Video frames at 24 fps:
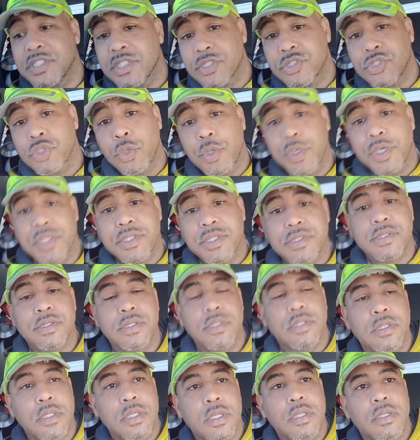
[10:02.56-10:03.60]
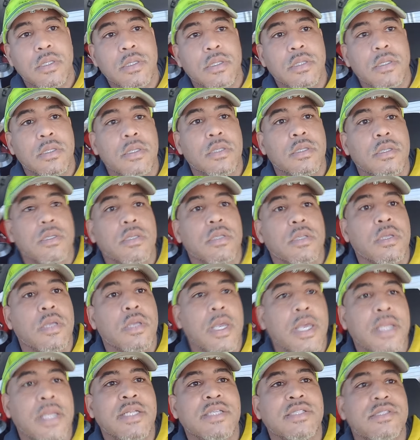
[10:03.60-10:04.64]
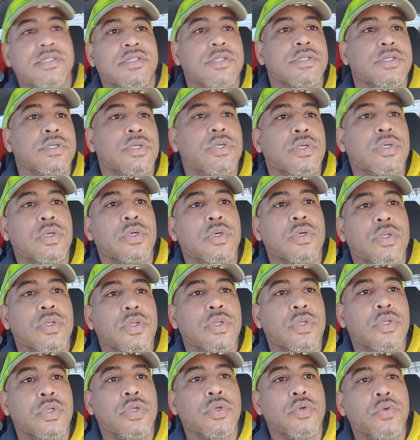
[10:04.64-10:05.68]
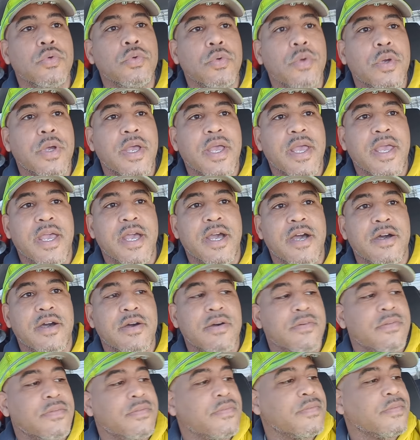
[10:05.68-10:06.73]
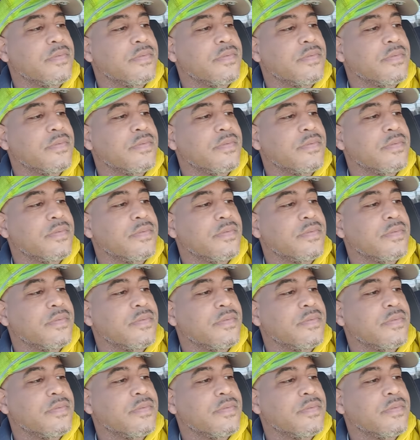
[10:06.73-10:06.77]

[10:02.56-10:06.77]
a choice. And until you have